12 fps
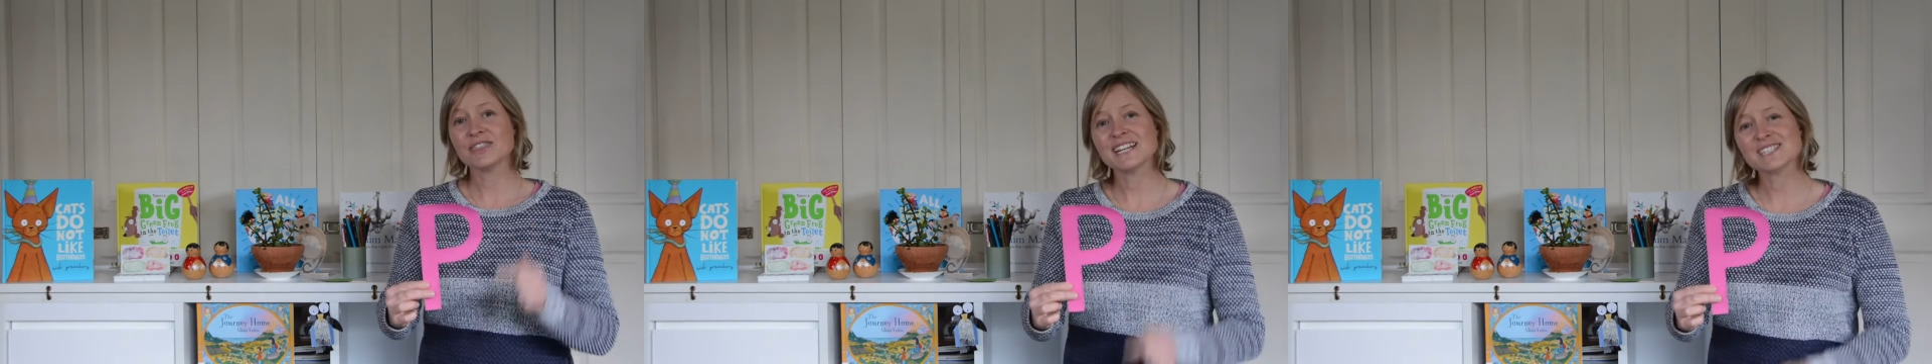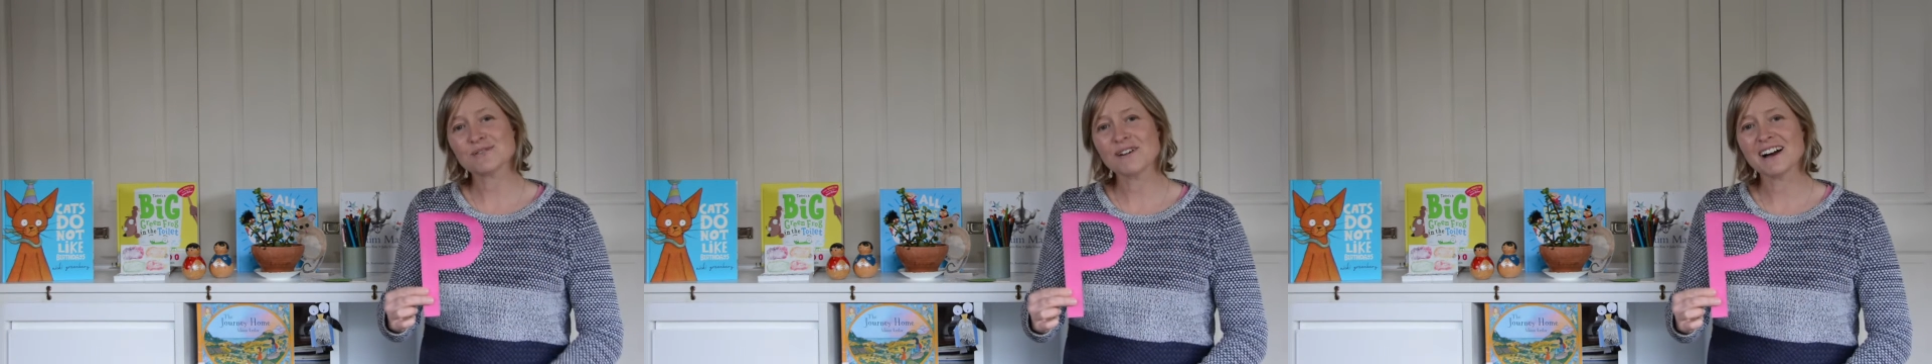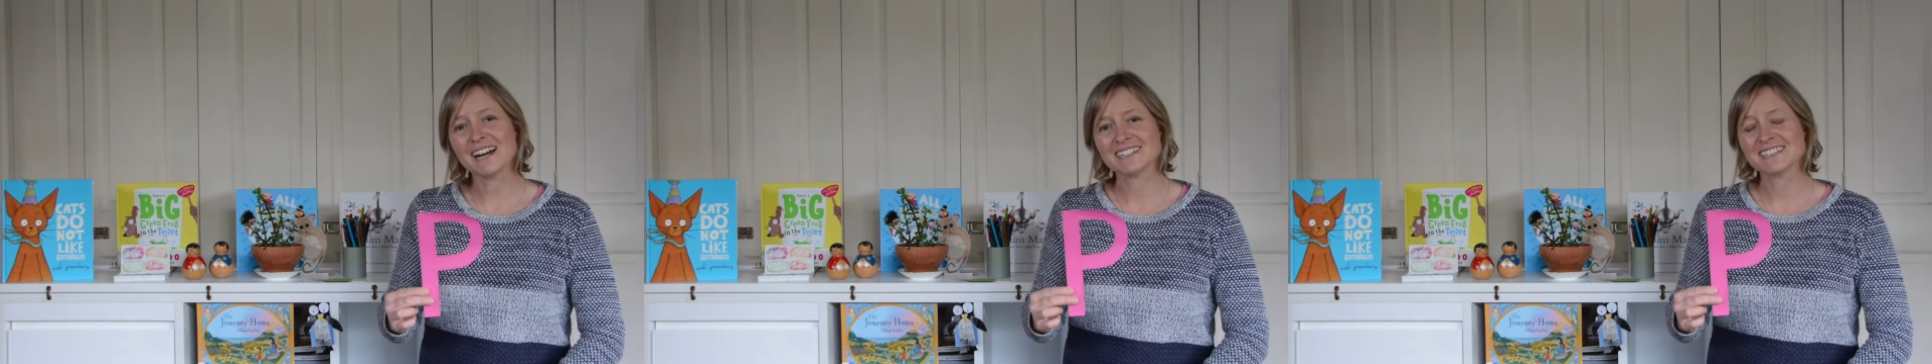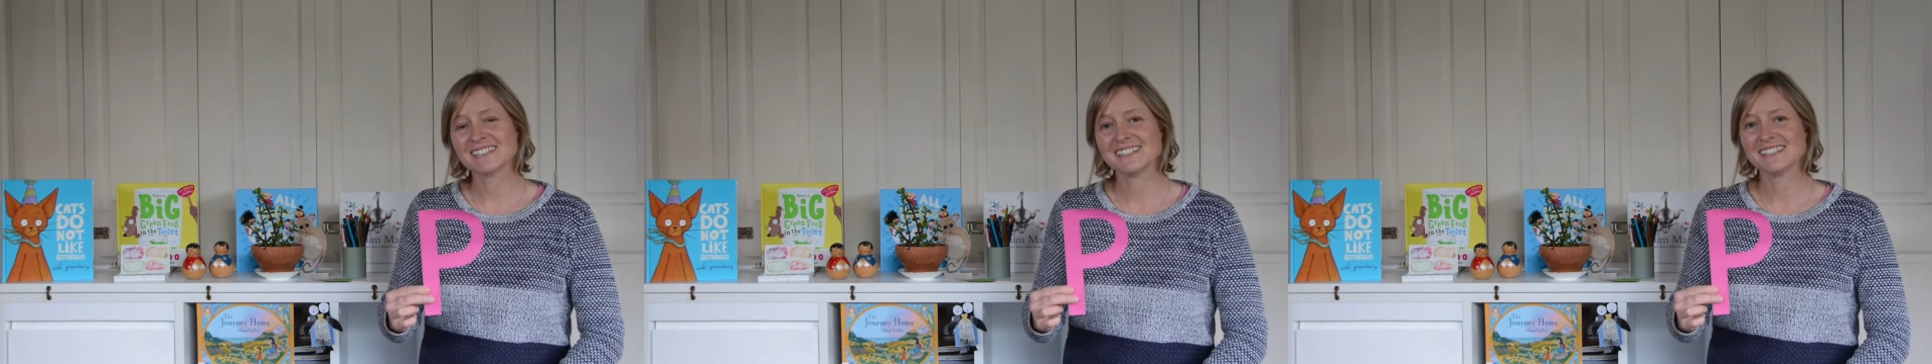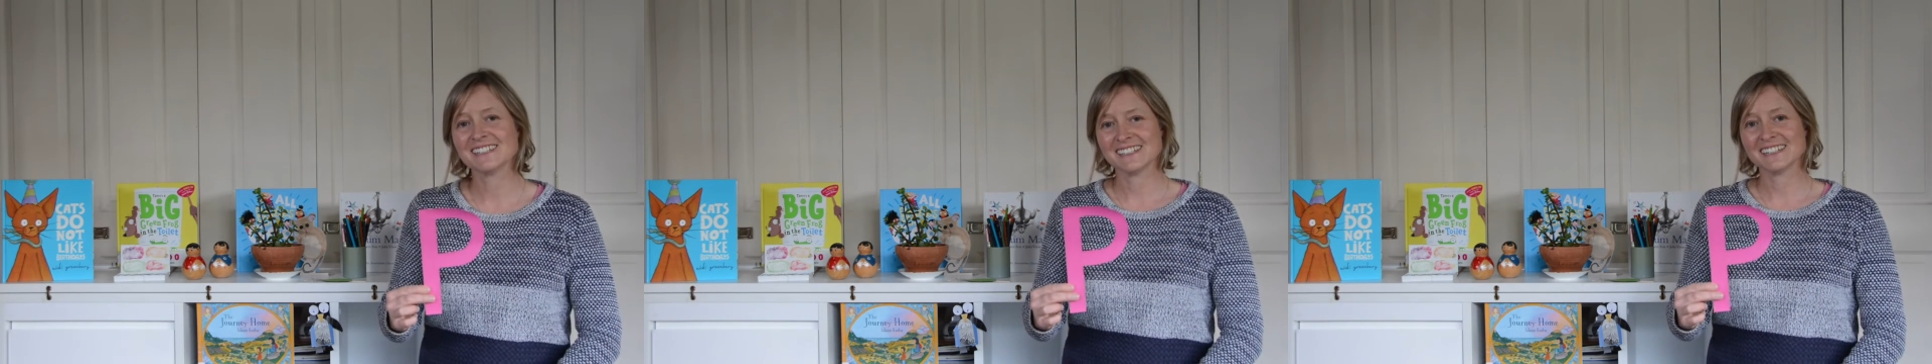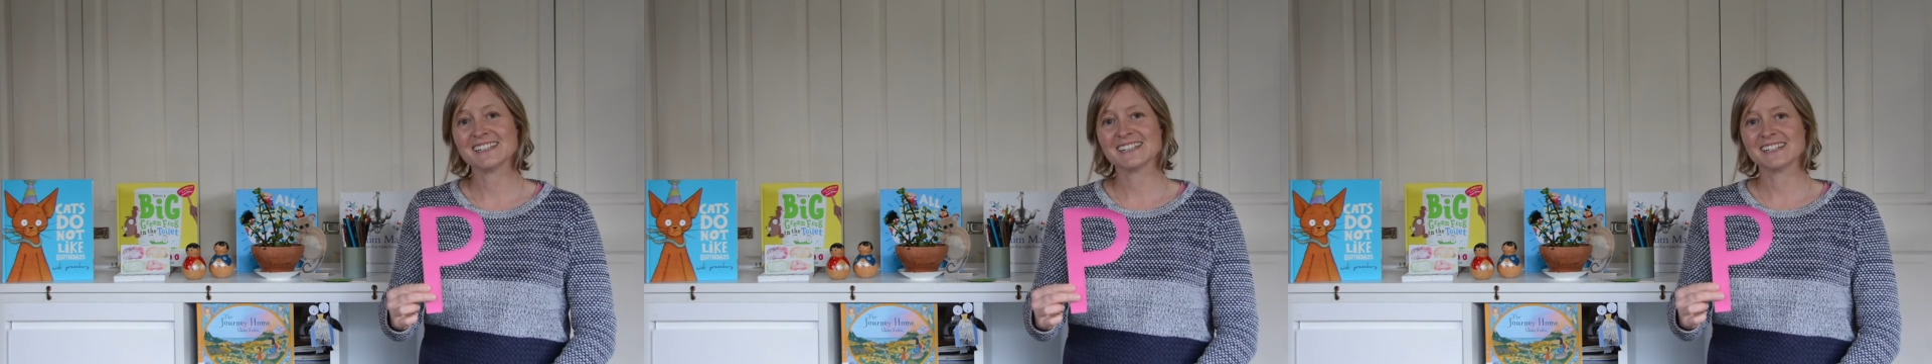That's right.
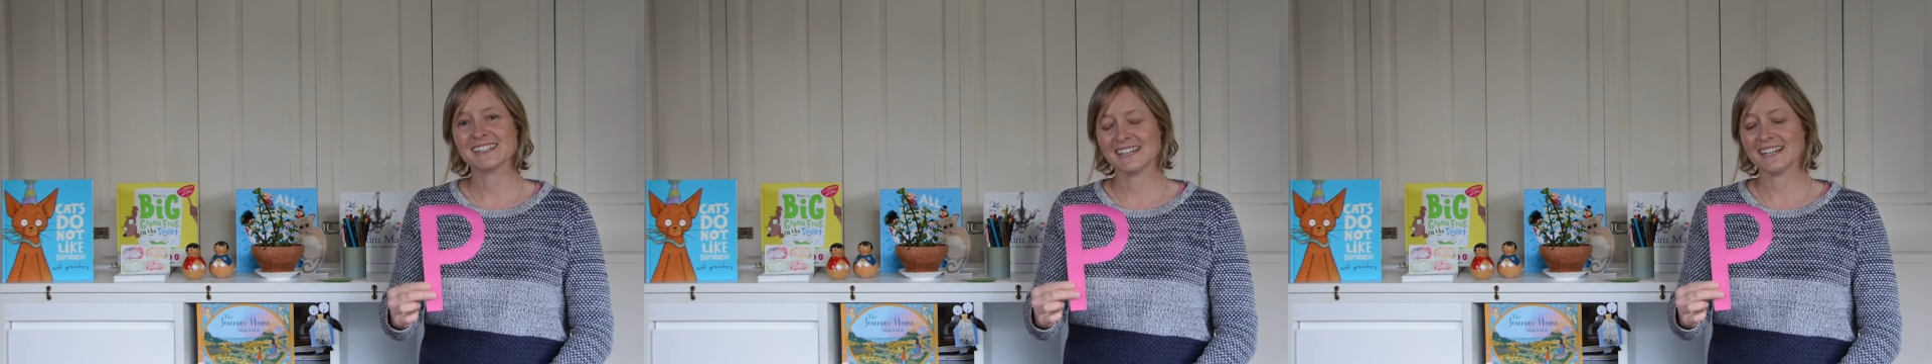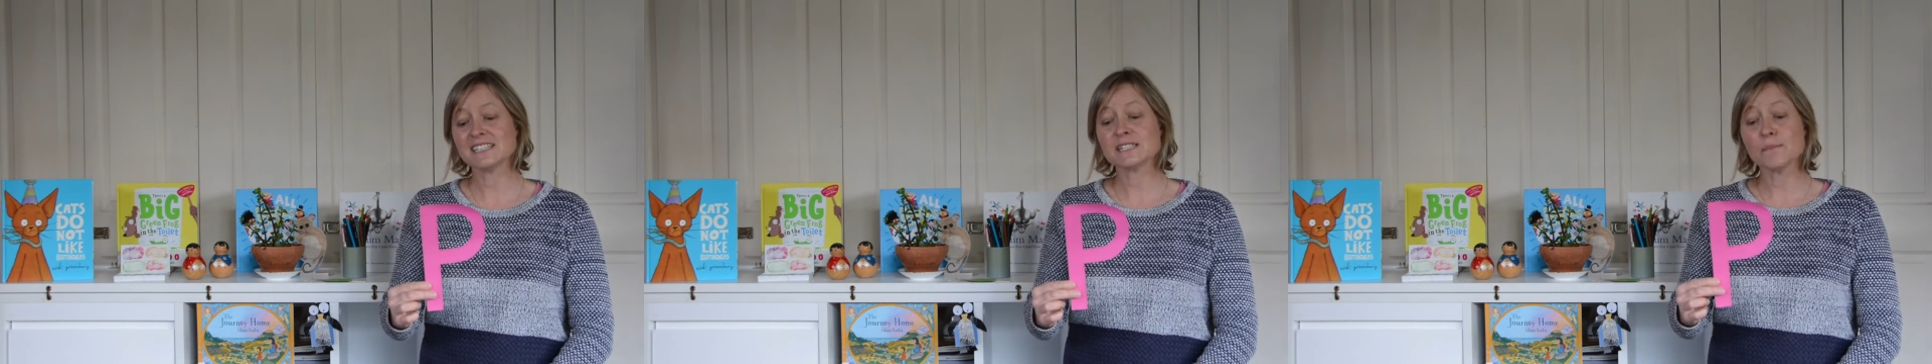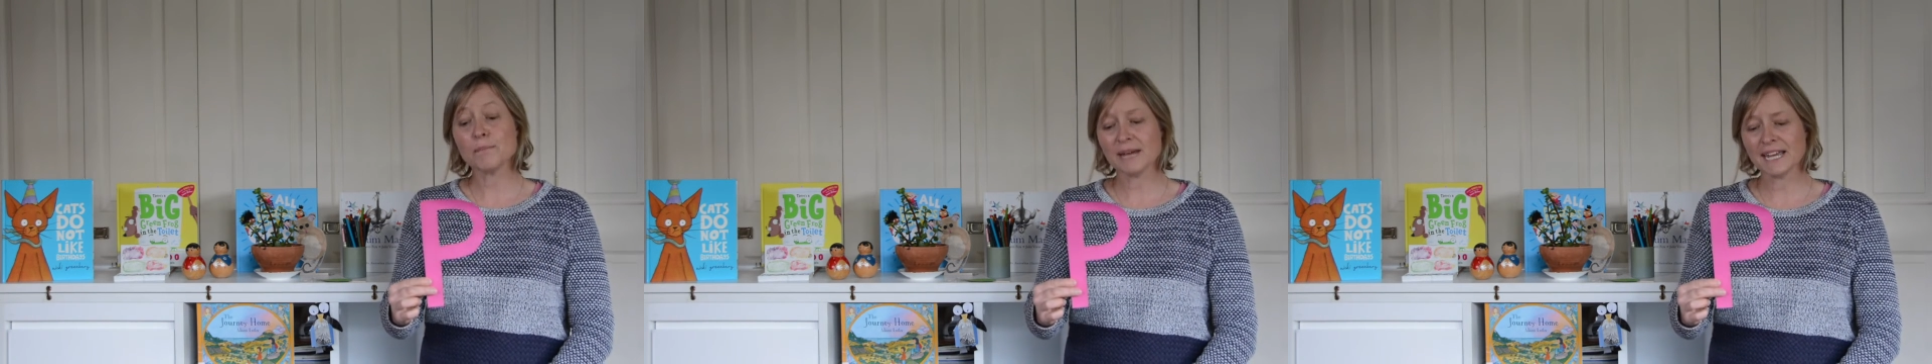It's a